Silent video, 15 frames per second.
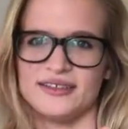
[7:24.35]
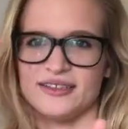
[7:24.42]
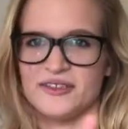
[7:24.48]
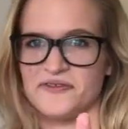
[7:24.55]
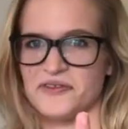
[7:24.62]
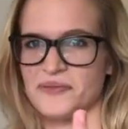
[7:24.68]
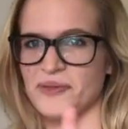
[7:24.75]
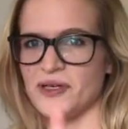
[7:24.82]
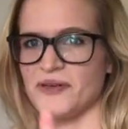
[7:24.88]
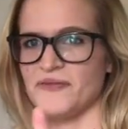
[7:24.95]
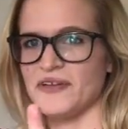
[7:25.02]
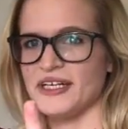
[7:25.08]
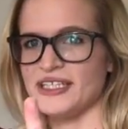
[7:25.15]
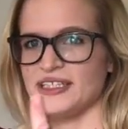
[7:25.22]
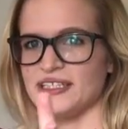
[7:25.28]
So for
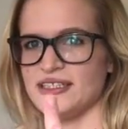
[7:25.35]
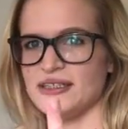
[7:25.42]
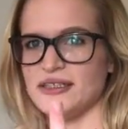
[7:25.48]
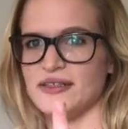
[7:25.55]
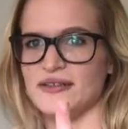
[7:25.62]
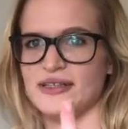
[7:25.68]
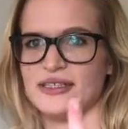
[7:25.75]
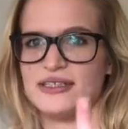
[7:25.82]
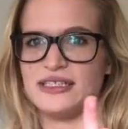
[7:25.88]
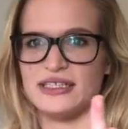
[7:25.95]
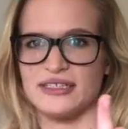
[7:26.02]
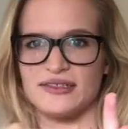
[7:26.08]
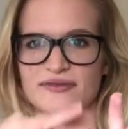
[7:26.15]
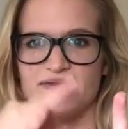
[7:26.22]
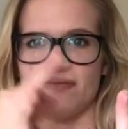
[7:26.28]
perfect, you can
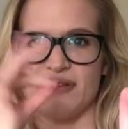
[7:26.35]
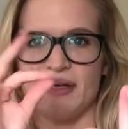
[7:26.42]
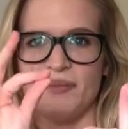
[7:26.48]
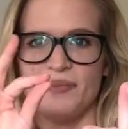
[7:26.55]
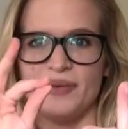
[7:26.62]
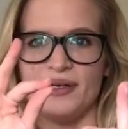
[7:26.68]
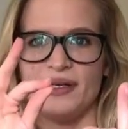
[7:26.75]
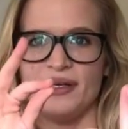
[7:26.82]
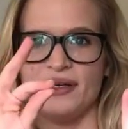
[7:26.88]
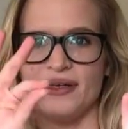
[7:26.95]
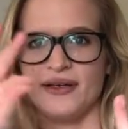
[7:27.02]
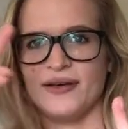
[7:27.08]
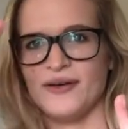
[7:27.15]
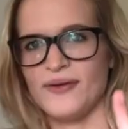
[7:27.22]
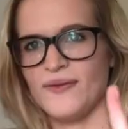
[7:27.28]
just flip
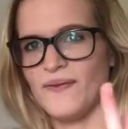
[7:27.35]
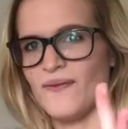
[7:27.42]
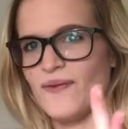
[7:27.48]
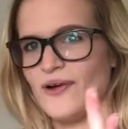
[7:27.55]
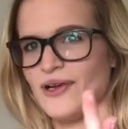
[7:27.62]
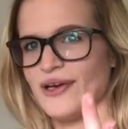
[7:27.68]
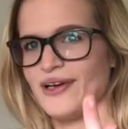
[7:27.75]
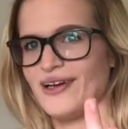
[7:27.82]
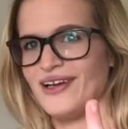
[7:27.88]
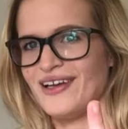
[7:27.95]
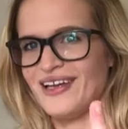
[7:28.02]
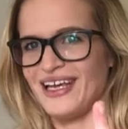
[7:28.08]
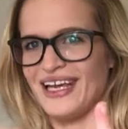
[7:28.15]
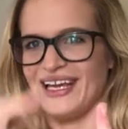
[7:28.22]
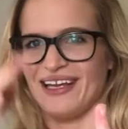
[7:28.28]
one
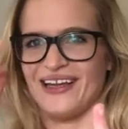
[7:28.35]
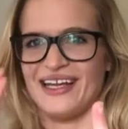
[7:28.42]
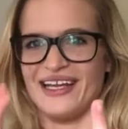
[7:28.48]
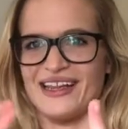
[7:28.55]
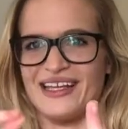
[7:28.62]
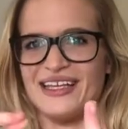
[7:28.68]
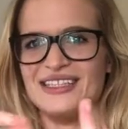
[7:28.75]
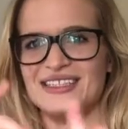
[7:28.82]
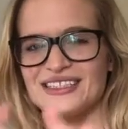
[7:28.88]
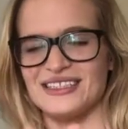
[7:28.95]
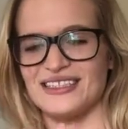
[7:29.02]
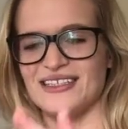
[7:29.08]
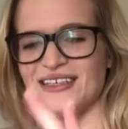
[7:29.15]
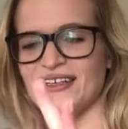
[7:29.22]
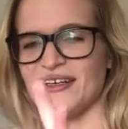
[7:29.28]
hand like this,
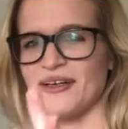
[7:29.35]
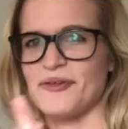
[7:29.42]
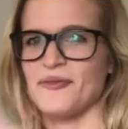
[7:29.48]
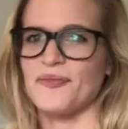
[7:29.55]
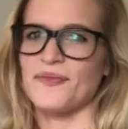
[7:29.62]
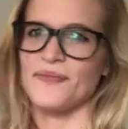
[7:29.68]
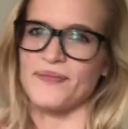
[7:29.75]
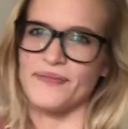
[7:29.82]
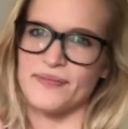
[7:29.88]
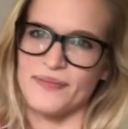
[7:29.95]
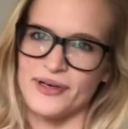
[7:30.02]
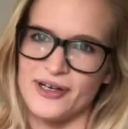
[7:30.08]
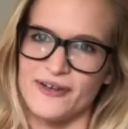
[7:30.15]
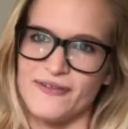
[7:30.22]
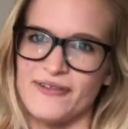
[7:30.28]

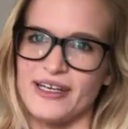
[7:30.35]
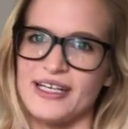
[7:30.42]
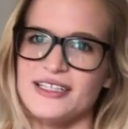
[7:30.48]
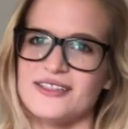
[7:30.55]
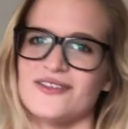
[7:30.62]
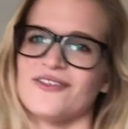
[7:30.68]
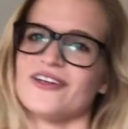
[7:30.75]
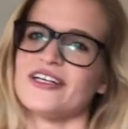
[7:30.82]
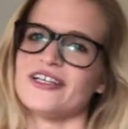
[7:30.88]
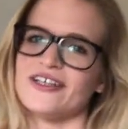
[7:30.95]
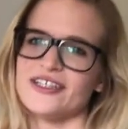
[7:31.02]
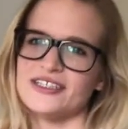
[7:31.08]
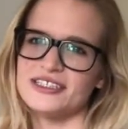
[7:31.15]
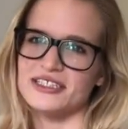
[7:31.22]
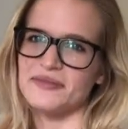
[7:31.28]
perfect, or you
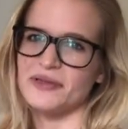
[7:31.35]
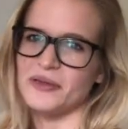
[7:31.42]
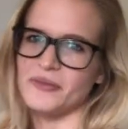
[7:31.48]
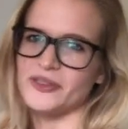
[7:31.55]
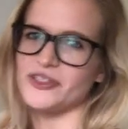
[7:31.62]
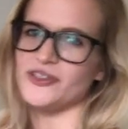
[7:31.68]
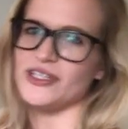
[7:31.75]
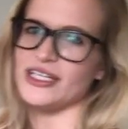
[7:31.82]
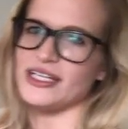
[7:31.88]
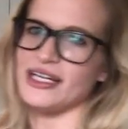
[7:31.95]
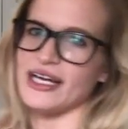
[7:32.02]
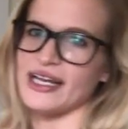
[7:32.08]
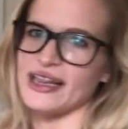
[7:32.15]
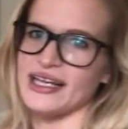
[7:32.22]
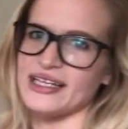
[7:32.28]
can see people doing it
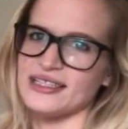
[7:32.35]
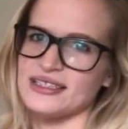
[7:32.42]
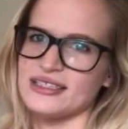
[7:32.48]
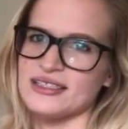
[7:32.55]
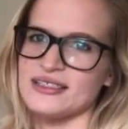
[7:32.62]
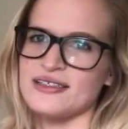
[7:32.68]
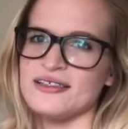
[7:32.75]
like this.